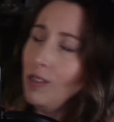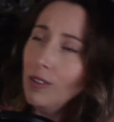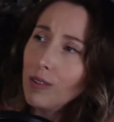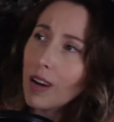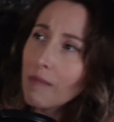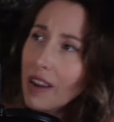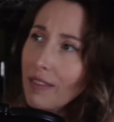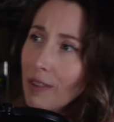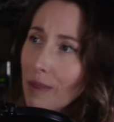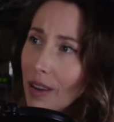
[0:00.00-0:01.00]
What words do come out
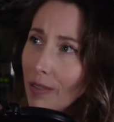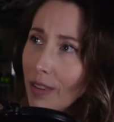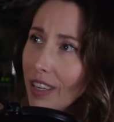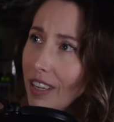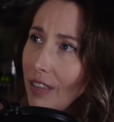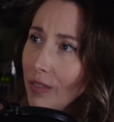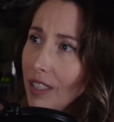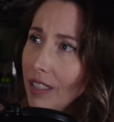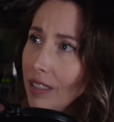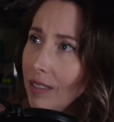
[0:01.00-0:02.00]
of your mouth very often?